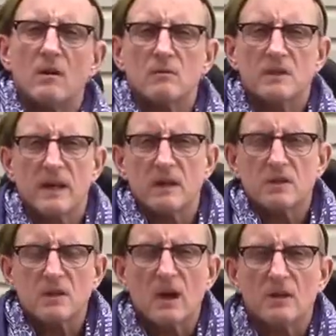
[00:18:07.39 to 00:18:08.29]
Don't stay
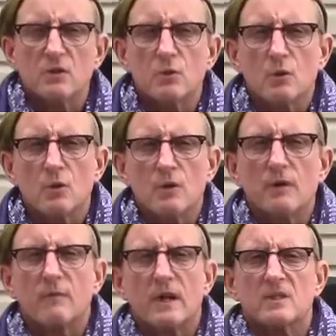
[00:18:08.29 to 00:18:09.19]
outside too
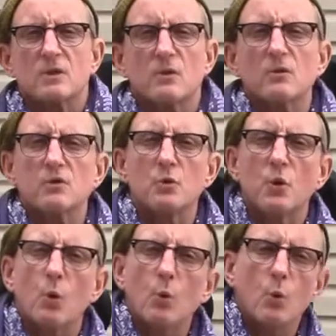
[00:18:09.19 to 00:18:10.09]
long if it gets a little too
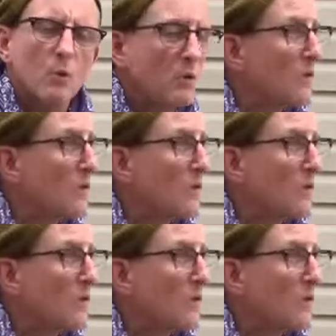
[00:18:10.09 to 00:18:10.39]
cool.